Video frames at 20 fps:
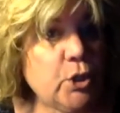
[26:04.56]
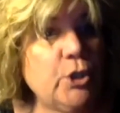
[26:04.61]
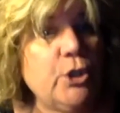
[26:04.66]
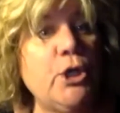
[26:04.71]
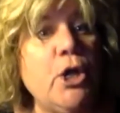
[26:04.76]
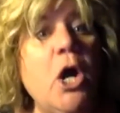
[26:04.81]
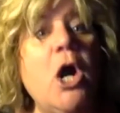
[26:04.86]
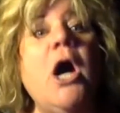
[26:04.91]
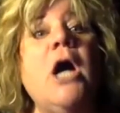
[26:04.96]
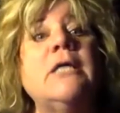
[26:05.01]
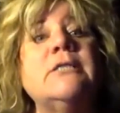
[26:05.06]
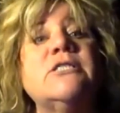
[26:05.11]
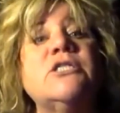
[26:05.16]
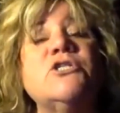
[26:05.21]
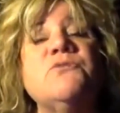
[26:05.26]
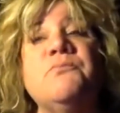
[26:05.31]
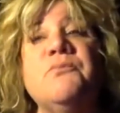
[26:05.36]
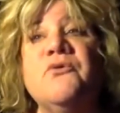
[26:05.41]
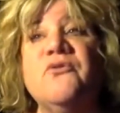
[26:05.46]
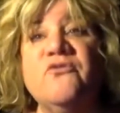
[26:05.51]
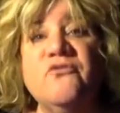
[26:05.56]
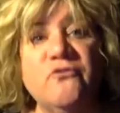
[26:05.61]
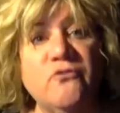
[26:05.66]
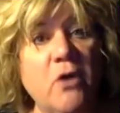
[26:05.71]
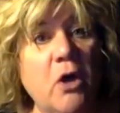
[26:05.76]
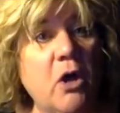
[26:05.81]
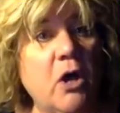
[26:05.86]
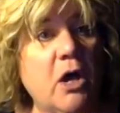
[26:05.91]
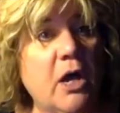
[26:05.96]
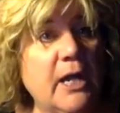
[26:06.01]
not to
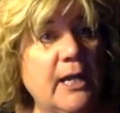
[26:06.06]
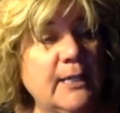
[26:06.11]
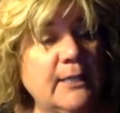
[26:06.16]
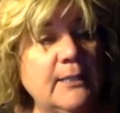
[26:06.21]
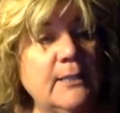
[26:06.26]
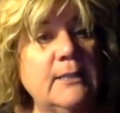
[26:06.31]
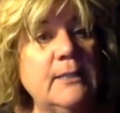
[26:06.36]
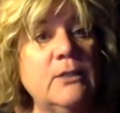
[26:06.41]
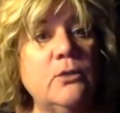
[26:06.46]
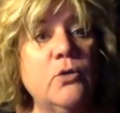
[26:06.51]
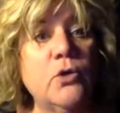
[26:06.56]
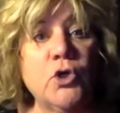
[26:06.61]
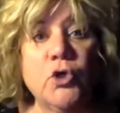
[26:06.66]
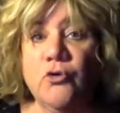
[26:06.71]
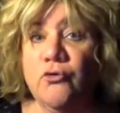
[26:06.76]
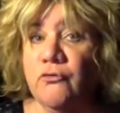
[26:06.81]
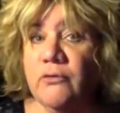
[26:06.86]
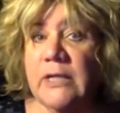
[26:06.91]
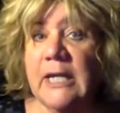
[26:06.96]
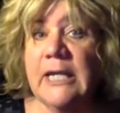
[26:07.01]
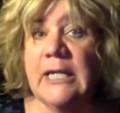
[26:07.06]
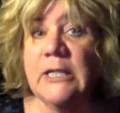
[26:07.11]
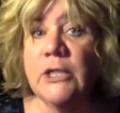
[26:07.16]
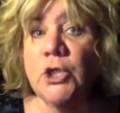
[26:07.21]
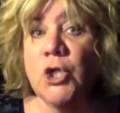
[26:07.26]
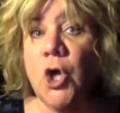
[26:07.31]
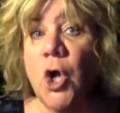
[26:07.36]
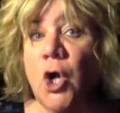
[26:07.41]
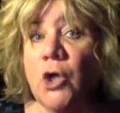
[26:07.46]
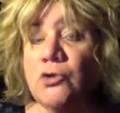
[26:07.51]
provide or create
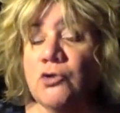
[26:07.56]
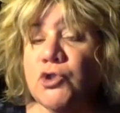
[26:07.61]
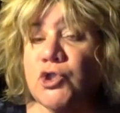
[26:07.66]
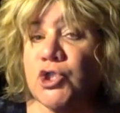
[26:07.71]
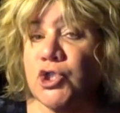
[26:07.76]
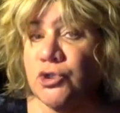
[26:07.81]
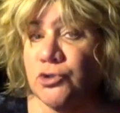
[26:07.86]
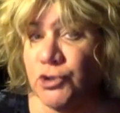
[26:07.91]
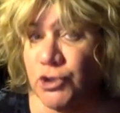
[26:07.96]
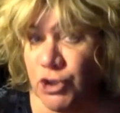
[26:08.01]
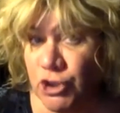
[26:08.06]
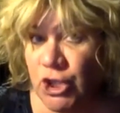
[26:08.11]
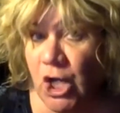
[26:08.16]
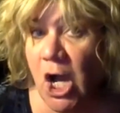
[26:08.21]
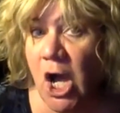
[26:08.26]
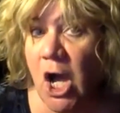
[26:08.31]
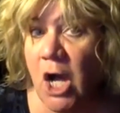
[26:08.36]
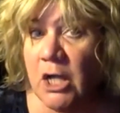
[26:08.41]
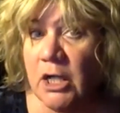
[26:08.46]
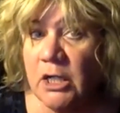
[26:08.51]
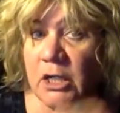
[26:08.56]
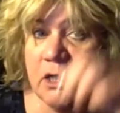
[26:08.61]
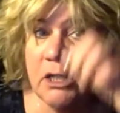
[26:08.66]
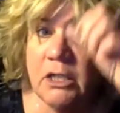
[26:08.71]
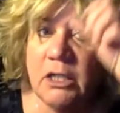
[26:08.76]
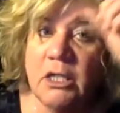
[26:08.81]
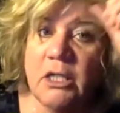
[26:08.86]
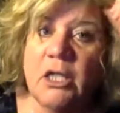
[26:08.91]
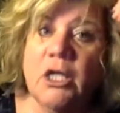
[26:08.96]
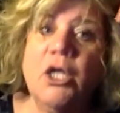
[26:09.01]
culture shock,
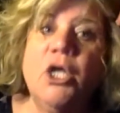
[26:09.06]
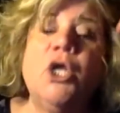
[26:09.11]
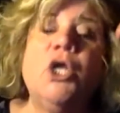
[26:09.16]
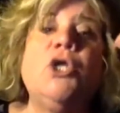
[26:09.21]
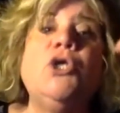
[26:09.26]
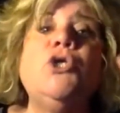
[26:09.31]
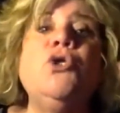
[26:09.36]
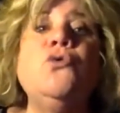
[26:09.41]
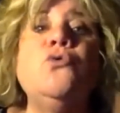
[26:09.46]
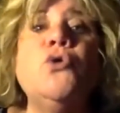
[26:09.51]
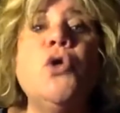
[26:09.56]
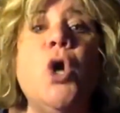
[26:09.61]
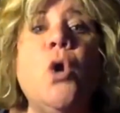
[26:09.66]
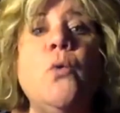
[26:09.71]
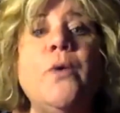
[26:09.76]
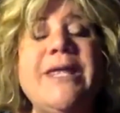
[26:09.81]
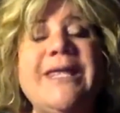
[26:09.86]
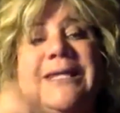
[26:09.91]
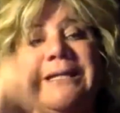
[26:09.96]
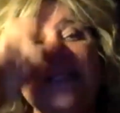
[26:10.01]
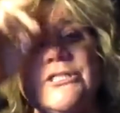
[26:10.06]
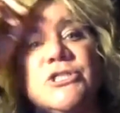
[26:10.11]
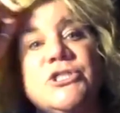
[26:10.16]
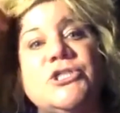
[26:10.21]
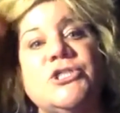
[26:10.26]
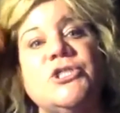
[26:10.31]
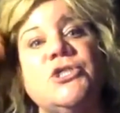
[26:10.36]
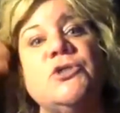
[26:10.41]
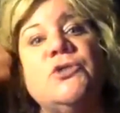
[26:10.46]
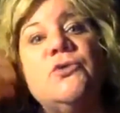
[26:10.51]
you go
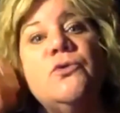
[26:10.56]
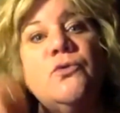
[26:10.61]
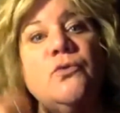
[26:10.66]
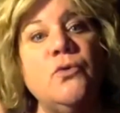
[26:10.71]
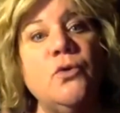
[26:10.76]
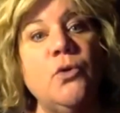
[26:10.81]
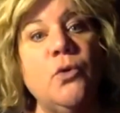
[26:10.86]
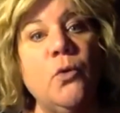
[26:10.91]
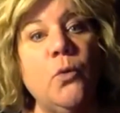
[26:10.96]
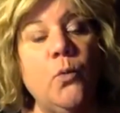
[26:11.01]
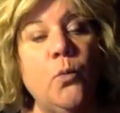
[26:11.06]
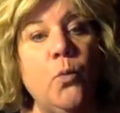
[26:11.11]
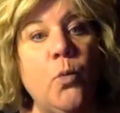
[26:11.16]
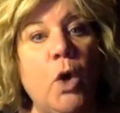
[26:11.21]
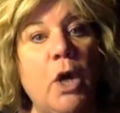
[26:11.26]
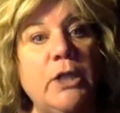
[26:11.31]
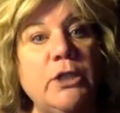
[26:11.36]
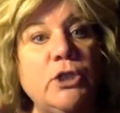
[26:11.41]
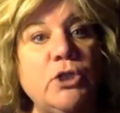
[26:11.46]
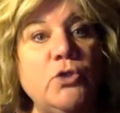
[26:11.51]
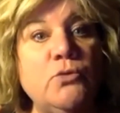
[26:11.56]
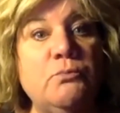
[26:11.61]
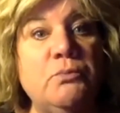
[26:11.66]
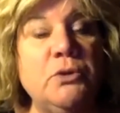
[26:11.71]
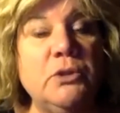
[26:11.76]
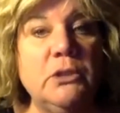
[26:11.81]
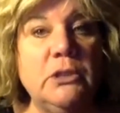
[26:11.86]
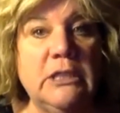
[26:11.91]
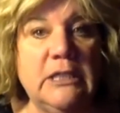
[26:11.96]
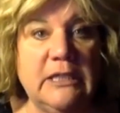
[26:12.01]
into what you
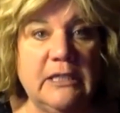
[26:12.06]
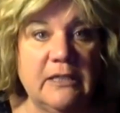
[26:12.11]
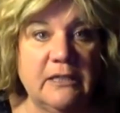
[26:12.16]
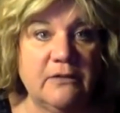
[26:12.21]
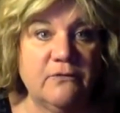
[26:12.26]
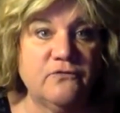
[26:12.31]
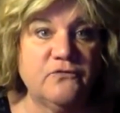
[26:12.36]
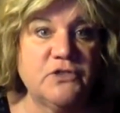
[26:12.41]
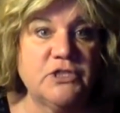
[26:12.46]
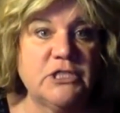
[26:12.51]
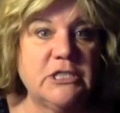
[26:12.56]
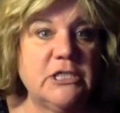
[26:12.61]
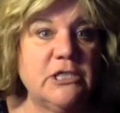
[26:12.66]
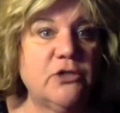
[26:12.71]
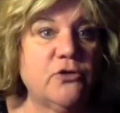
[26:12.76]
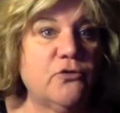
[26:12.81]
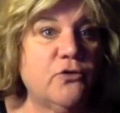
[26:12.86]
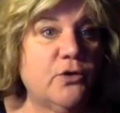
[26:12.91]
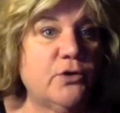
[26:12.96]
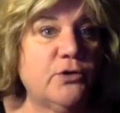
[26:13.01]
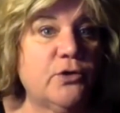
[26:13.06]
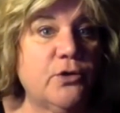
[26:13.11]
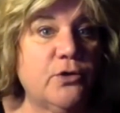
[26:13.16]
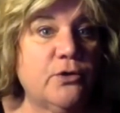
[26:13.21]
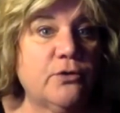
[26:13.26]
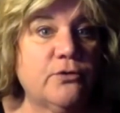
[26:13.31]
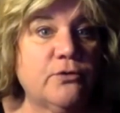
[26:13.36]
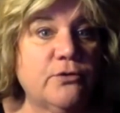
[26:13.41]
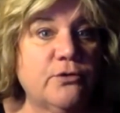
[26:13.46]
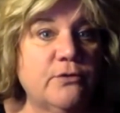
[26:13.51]
believed here on
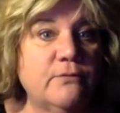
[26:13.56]
earth.